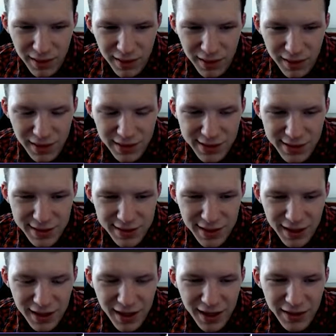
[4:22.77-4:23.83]
this is the
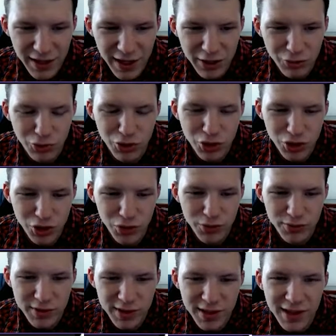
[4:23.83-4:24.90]
gun that you
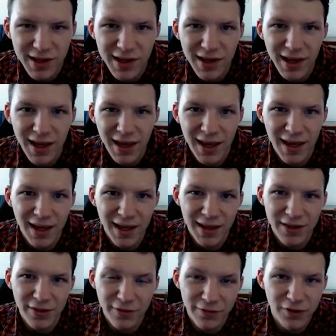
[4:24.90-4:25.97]
shoot, and
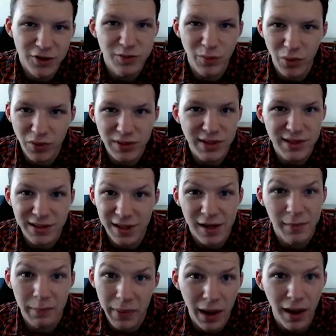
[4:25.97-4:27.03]
the first bullet is like a
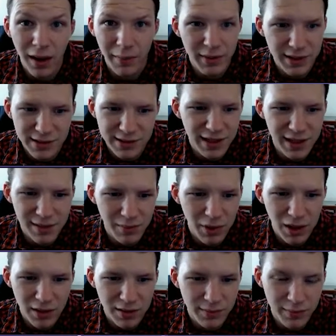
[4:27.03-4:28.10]
bomb, and the second
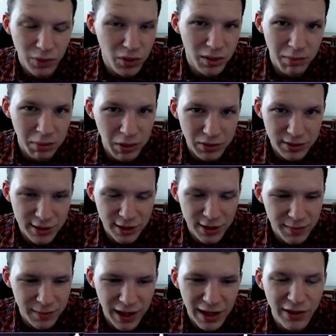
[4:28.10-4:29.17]
bullet blows it
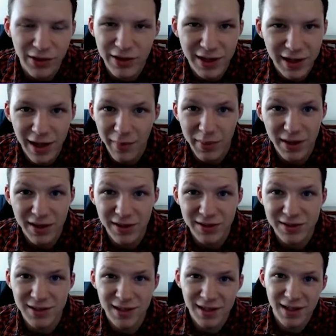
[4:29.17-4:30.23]
up. I only did that
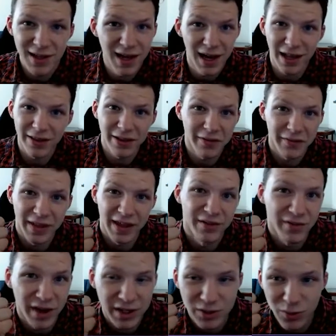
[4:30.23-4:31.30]
because I love the
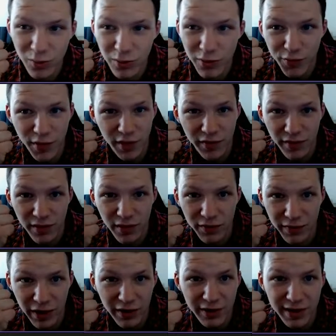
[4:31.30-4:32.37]
Advanced Warfare
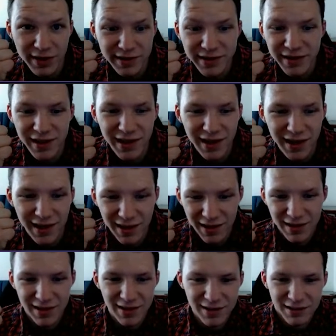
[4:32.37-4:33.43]
variants,
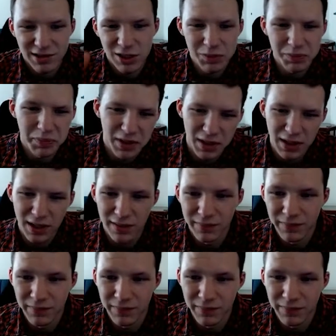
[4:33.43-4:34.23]
and it's just pretty neat.